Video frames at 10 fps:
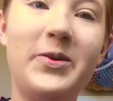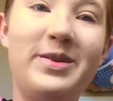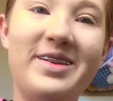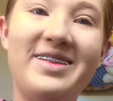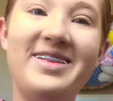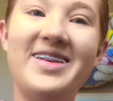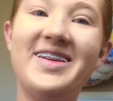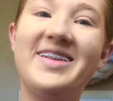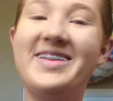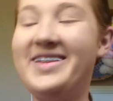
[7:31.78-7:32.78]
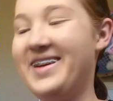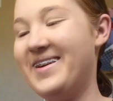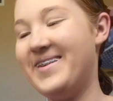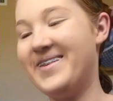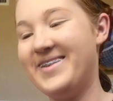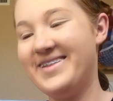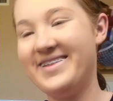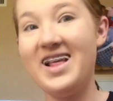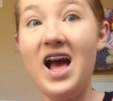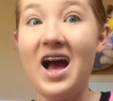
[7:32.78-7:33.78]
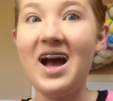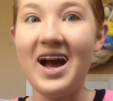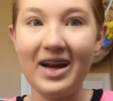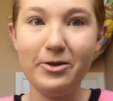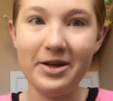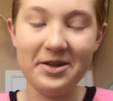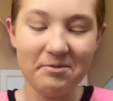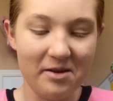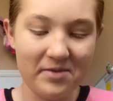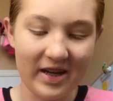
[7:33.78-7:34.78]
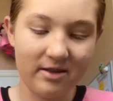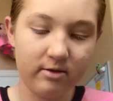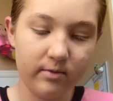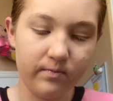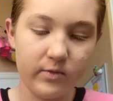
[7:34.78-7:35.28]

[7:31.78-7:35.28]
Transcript: person, so I try to do my best.